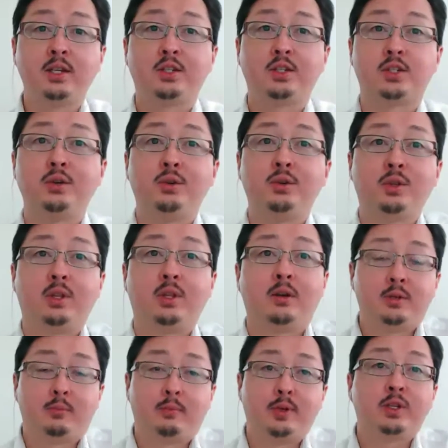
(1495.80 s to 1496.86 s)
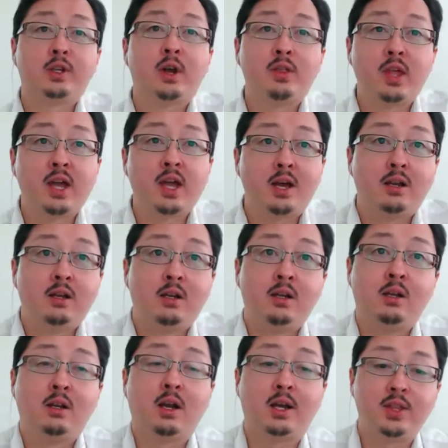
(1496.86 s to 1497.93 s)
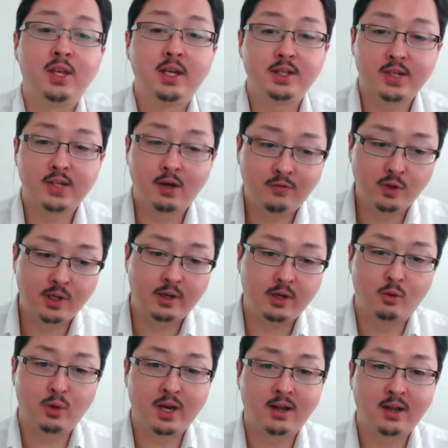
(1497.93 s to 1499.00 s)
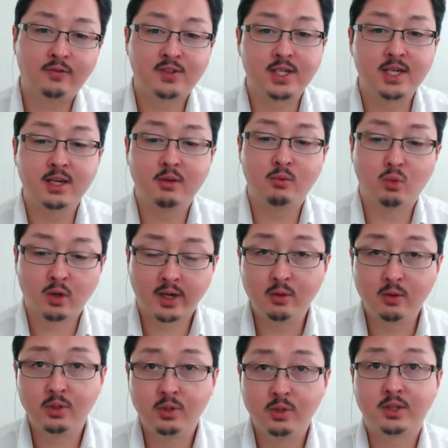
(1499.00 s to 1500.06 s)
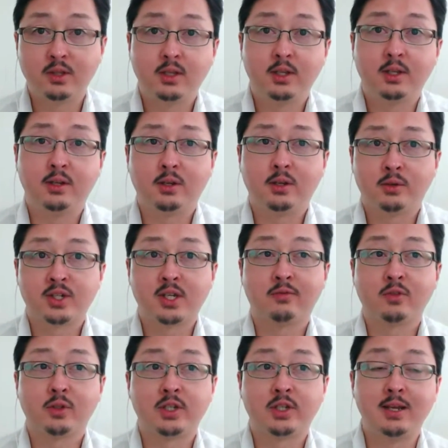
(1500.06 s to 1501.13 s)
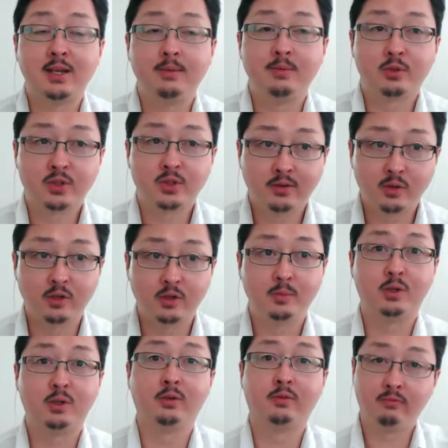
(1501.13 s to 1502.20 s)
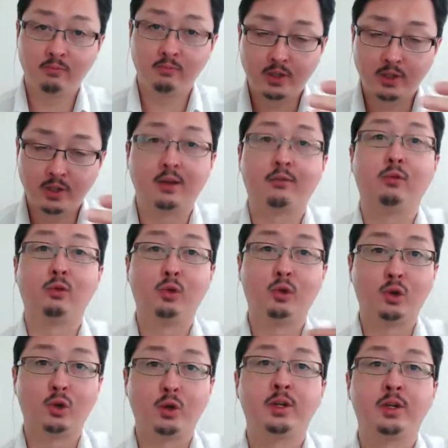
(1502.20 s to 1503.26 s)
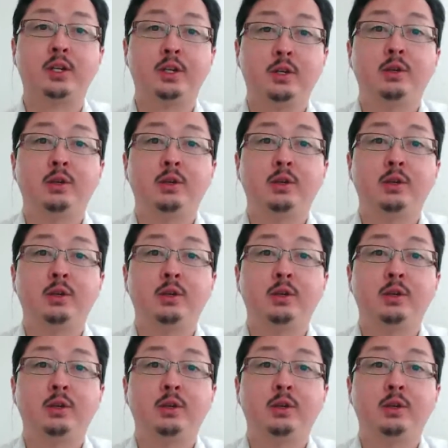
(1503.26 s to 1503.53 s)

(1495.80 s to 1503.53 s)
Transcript: think too, I mean, to build on that, I think it's helpful. What I've seen in working with several teams or several groups who have kind of learned to